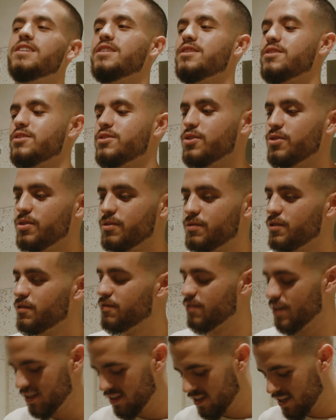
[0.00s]
So if you
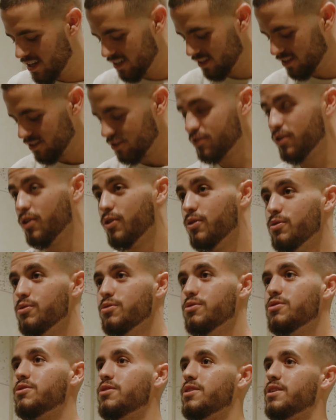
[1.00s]
find that your
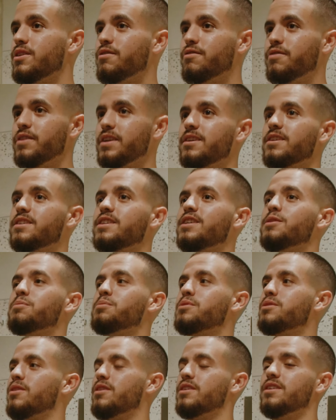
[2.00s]
toes or your
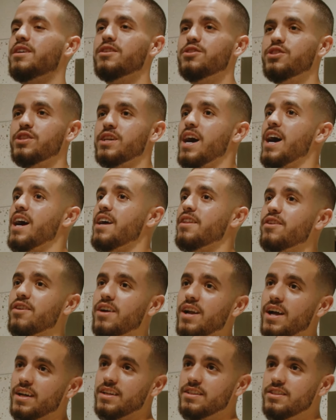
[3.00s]
fingertips are touching either
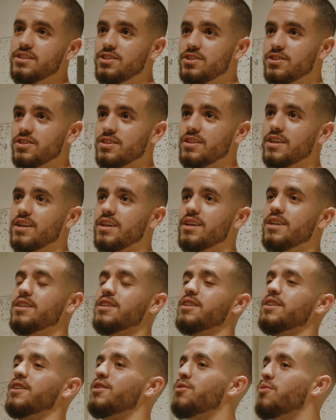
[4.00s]
edge,
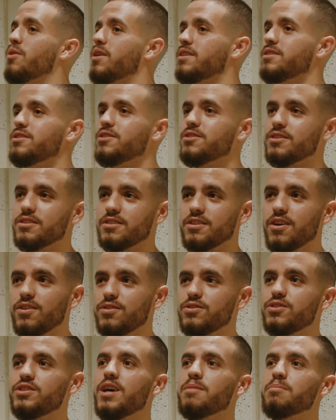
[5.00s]
you're going to want to just
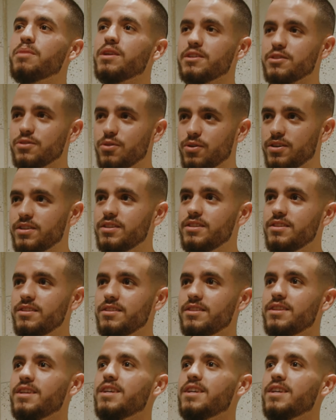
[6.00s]
acknowledge that but ignore it.